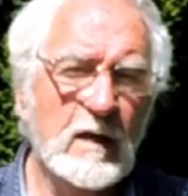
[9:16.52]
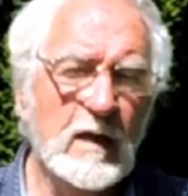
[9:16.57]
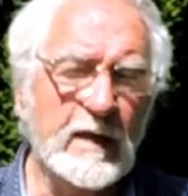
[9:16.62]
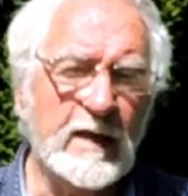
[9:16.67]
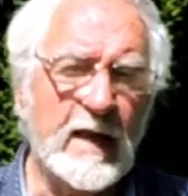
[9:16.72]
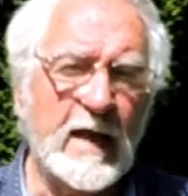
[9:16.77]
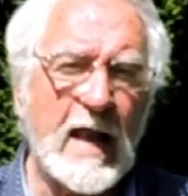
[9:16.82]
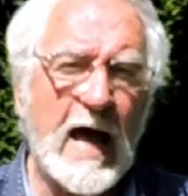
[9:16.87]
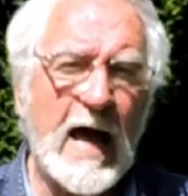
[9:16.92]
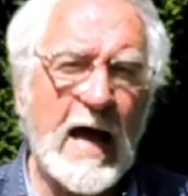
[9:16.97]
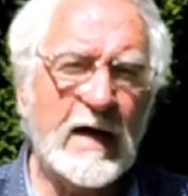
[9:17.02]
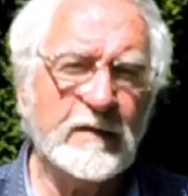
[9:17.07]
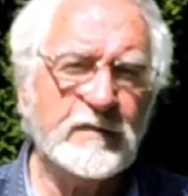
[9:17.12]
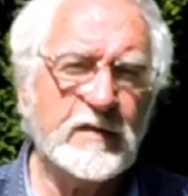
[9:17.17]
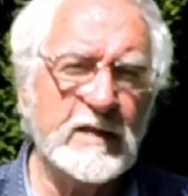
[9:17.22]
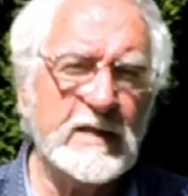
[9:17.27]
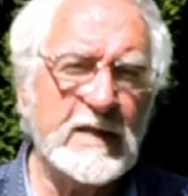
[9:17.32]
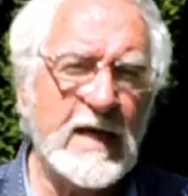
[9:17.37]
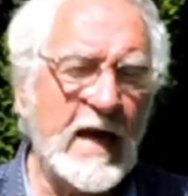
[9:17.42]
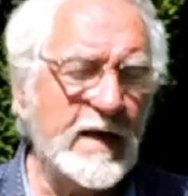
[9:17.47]
And then
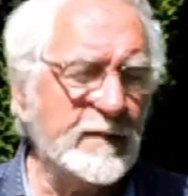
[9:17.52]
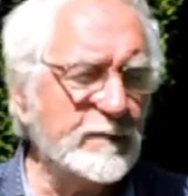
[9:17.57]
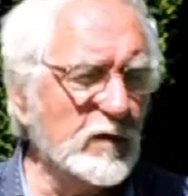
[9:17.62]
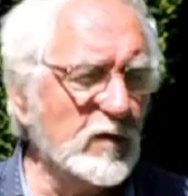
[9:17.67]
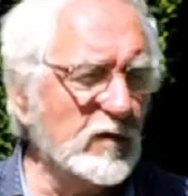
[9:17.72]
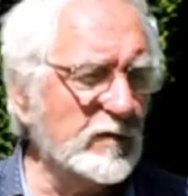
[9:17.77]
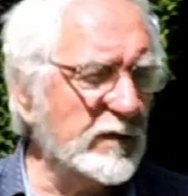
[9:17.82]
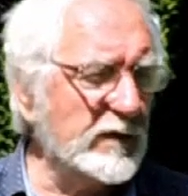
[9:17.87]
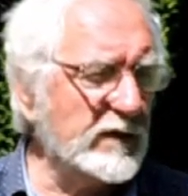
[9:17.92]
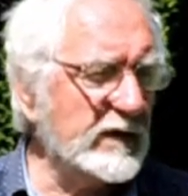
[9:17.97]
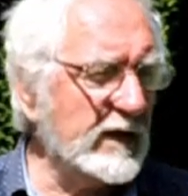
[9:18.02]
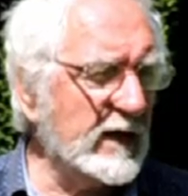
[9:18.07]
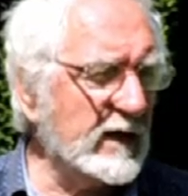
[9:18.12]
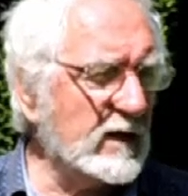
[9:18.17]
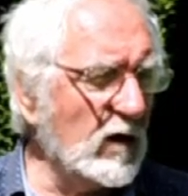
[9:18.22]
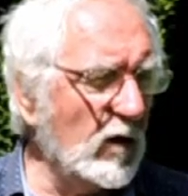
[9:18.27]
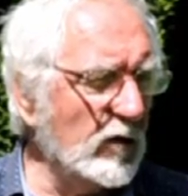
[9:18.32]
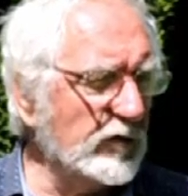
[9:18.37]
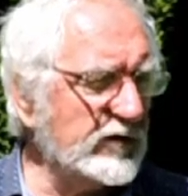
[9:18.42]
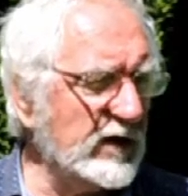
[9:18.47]
after the 8 movement, it
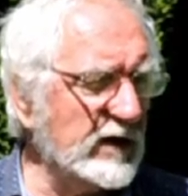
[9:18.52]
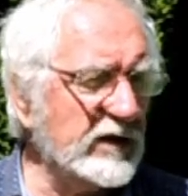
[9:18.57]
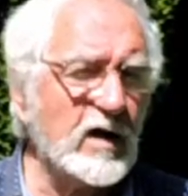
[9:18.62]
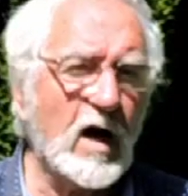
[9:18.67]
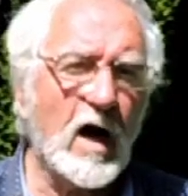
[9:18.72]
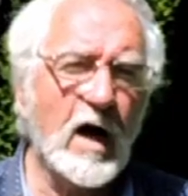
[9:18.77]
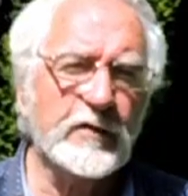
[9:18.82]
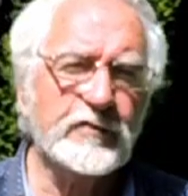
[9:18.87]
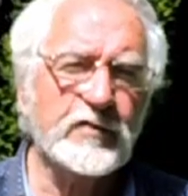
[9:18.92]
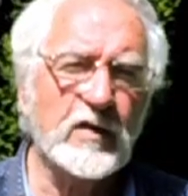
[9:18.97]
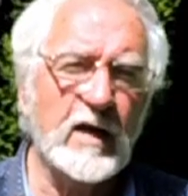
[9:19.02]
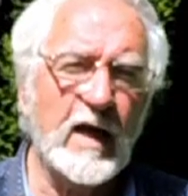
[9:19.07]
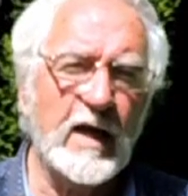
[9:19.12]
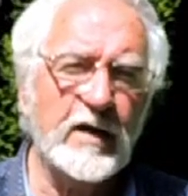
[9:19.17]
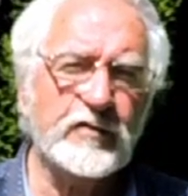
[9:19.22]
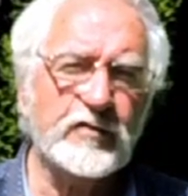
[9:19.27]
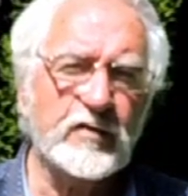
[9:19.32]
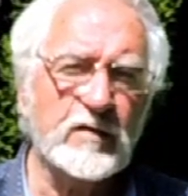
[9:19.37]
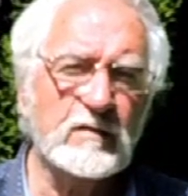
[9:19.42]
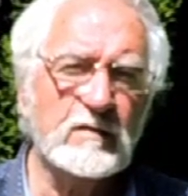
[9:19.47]
goes into
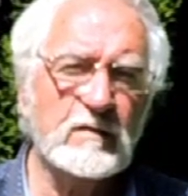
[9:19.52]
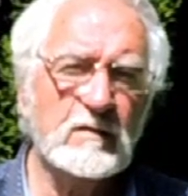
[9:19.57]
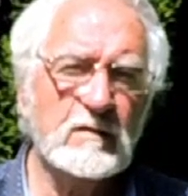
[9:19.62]
oscillation.